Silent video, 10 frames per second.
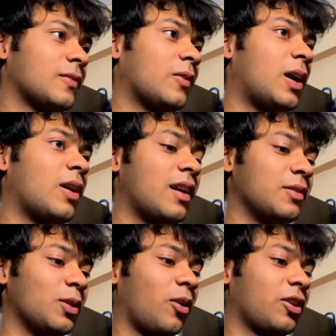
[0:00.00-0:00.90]
wow, I have a
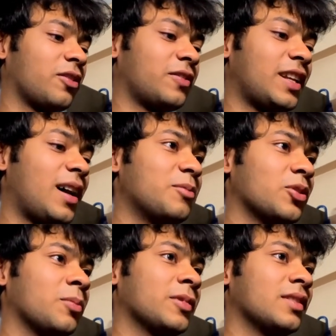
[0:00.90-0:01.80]
lot of tabs
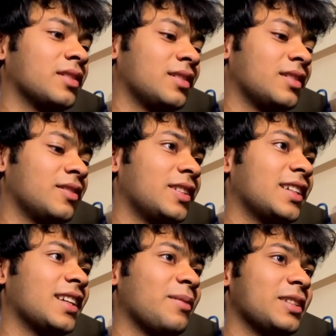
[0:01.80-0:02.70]
open. Wait,
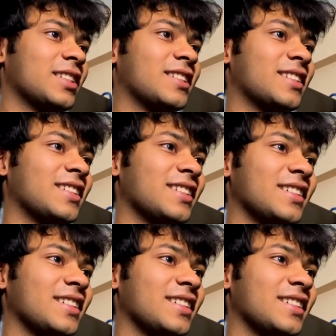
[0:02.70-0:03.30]
let me just...